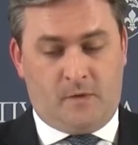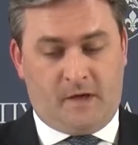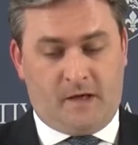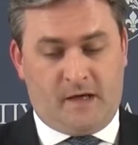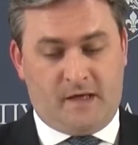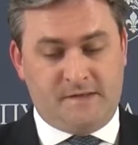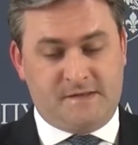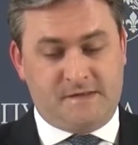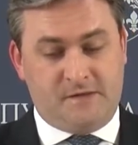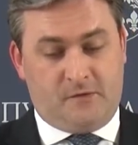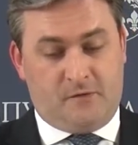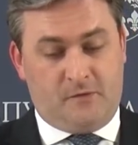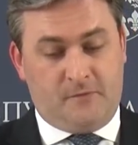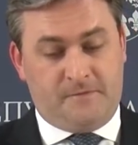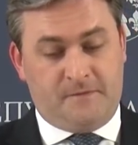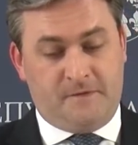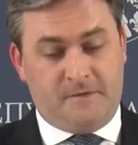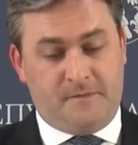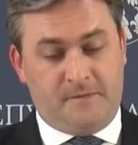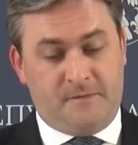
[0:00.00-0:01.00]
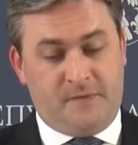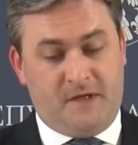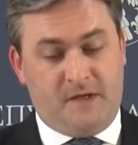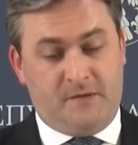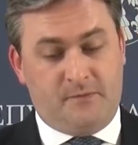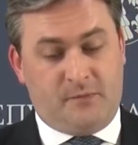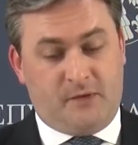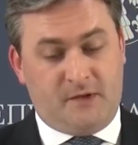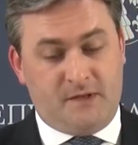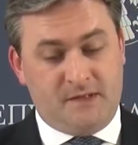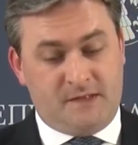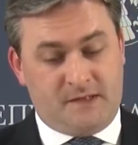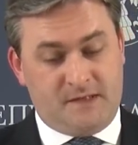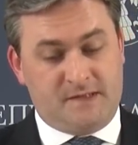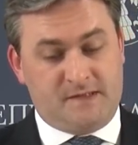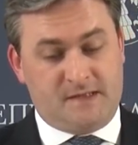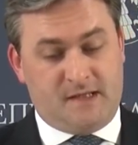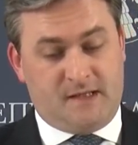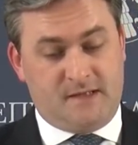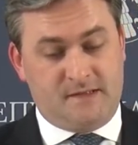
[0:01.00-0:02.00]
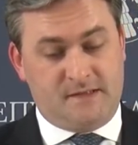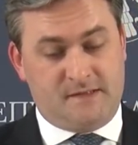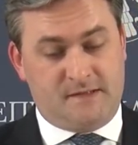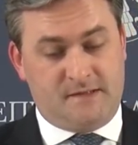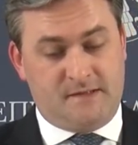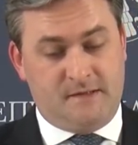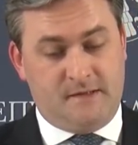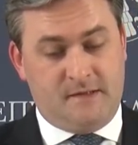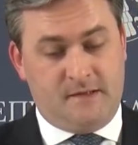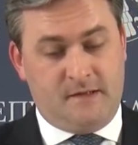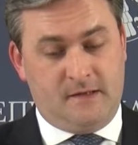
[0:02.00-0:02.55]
has often been politicized,